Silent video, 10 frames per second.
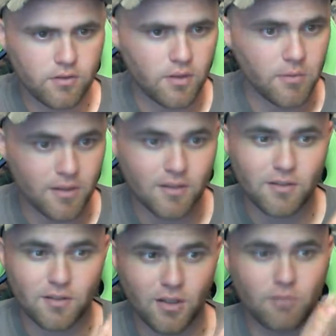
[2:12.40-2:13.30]
I mean,
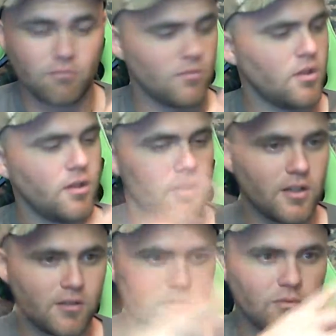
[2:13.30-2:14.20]
this is like,
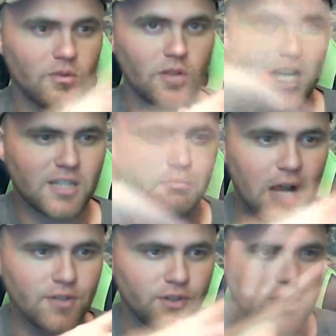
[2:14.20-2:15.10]
it's lights
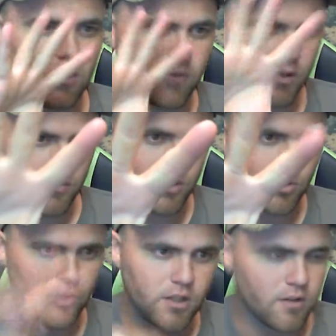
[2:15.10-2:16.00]
bouncing off of it and
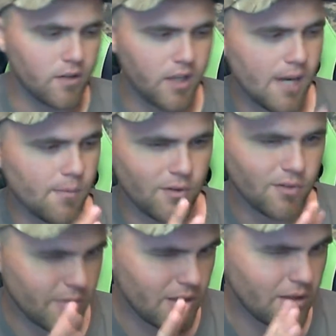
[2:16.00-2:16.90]
going into the camera,
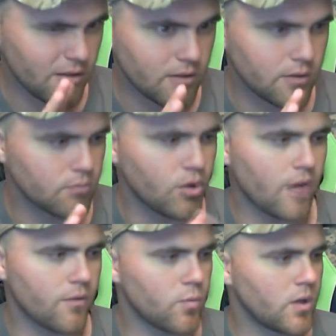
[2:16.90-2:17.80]
so I mean, it looks a little
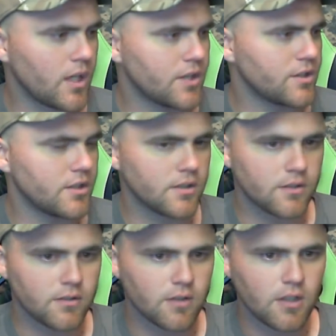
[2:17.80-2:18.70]
brighter than what it actually is.